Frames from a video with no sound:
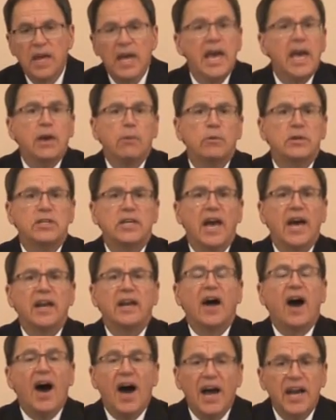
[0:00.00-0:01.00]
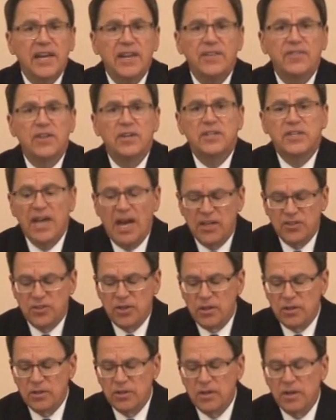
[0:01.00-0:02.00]
He would yet hide in the
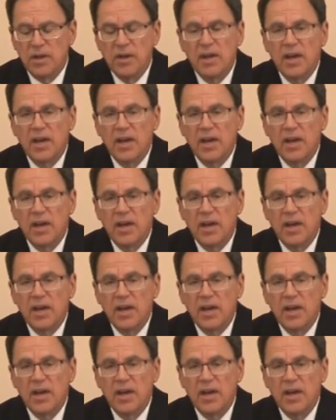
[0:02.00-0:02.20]
desert